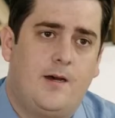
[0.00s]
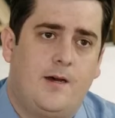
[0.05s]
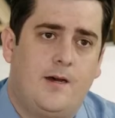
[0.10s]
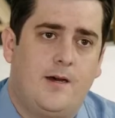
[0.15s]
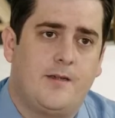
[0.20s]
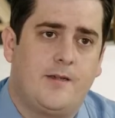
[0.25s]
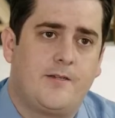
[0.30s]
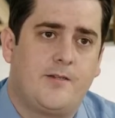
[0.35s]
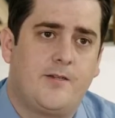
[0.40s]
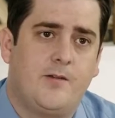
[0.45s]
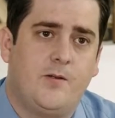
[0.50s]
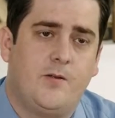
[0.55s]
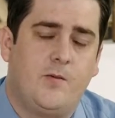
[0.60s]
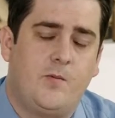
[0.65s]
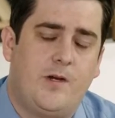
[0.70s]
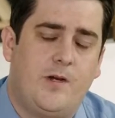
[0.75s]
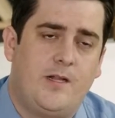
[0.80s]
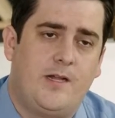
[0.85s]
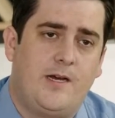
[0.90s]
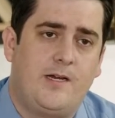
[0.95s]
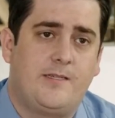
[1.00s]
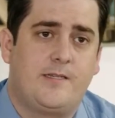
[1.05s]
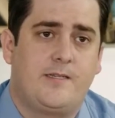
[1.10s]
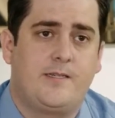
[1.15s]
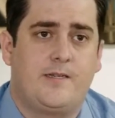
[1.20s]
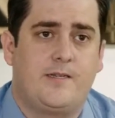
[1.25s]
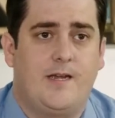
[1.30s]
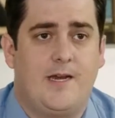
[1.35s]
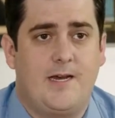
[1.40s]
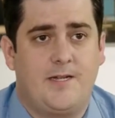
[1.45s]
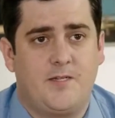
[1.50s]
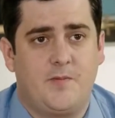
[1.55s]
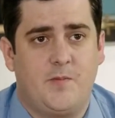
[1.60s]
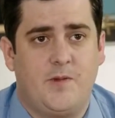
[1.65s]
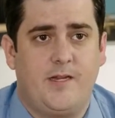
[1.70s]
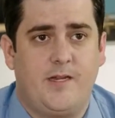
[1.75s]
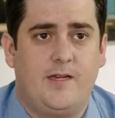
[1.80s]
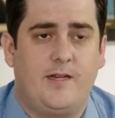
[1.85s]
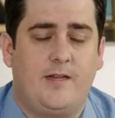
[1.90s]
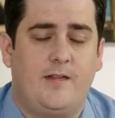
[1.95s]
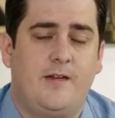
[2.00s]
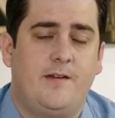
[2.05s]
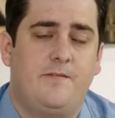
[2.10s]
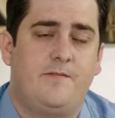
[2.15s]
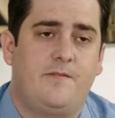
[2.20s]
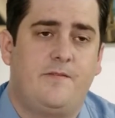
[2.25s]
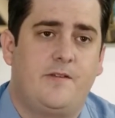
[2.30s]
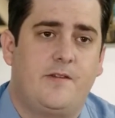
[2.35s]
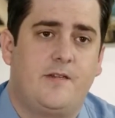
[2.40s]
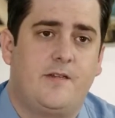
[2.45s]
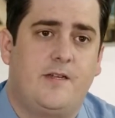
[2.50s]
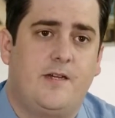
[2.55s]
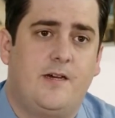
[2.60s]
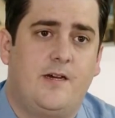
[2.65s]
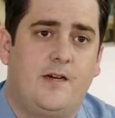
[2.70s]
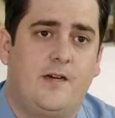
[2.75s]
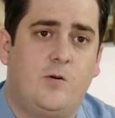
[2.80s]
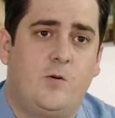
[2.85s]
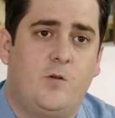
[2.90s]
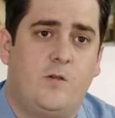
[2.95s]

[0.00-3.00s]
Uh, so my last housemate left uh,